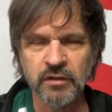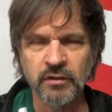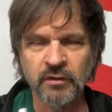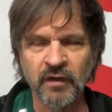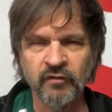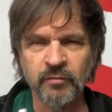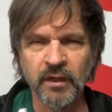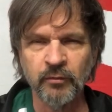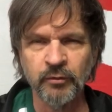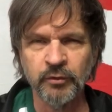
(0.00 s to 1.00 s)
You have to be
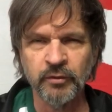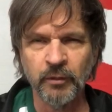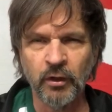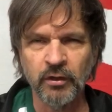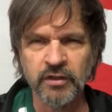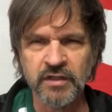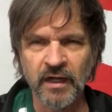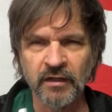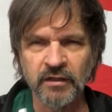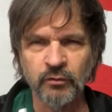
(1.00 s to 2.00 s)
able to put the ball
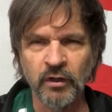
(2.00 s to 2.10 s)
exactly